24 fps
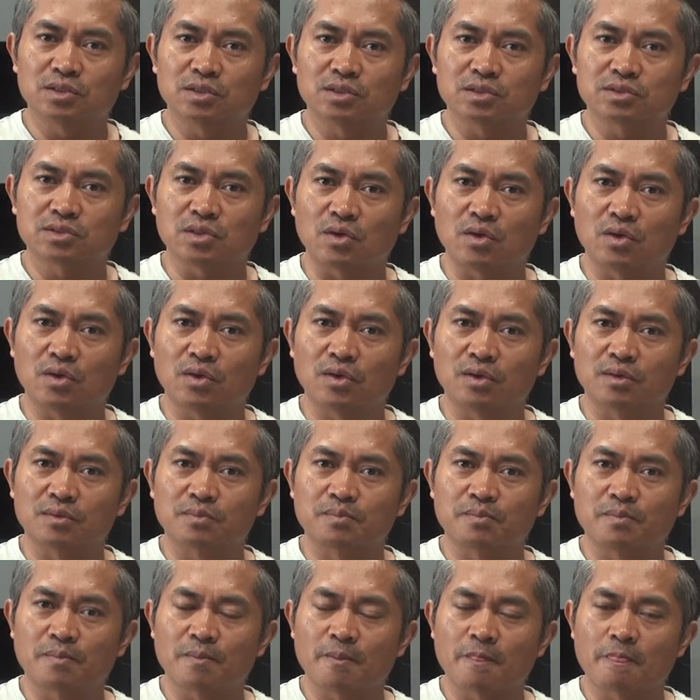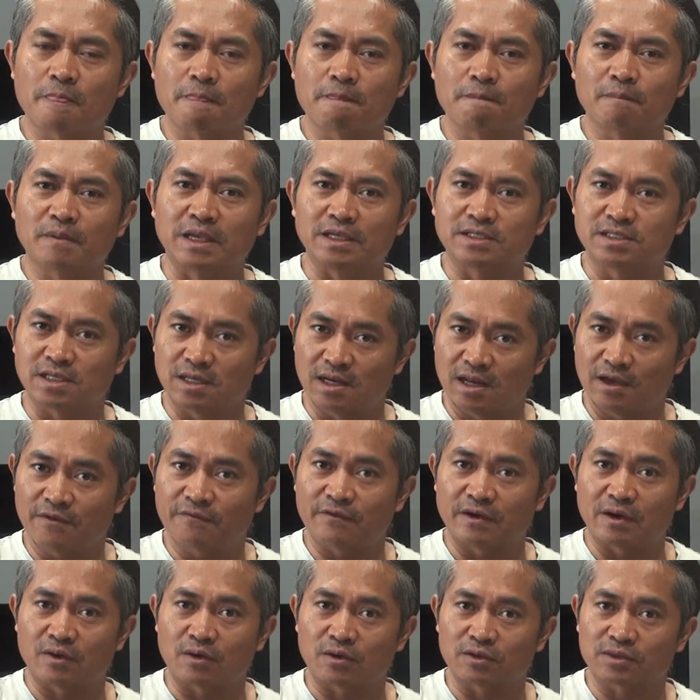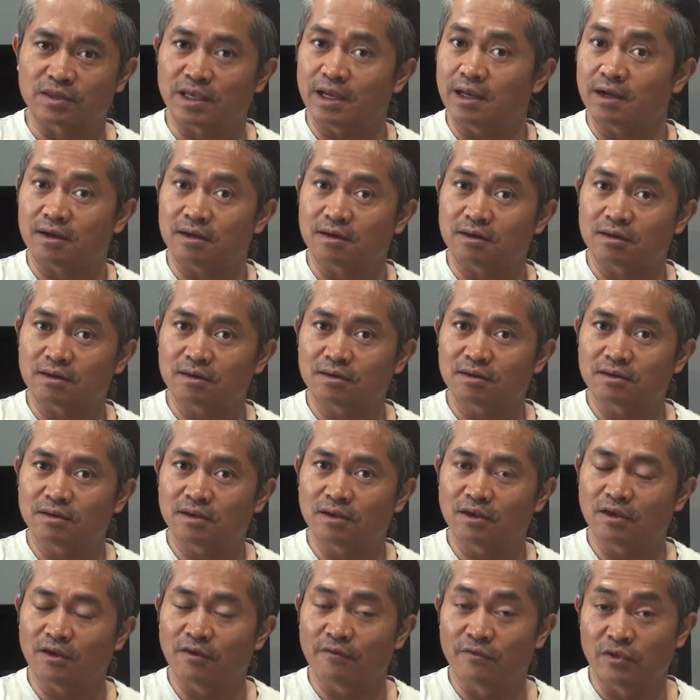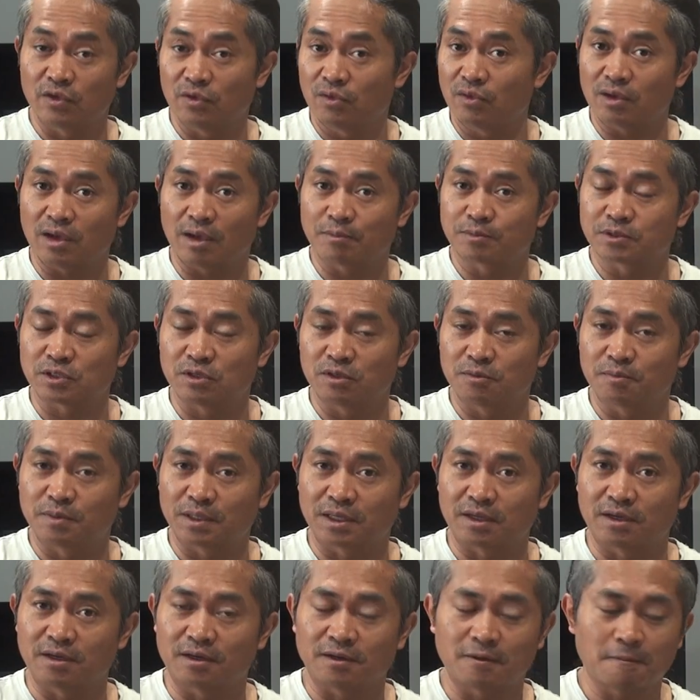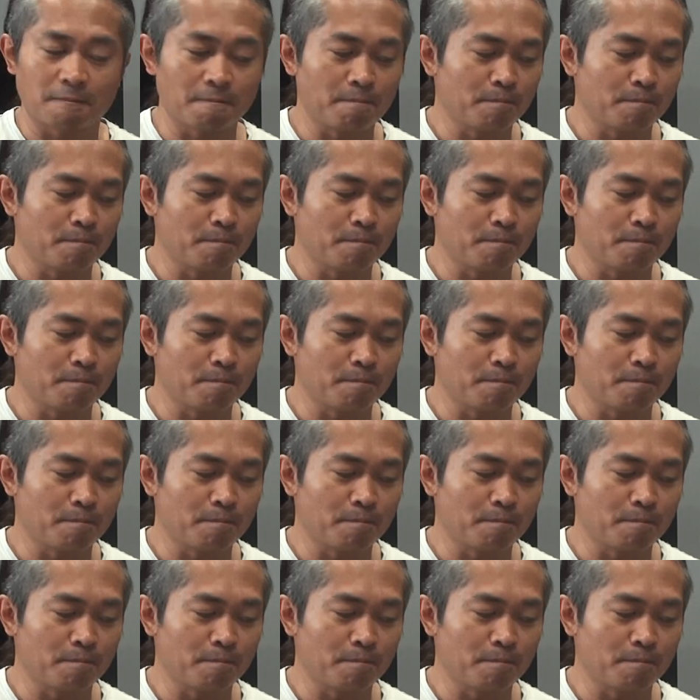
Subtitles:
So gauge 11 or 10 if you're absolute beginner.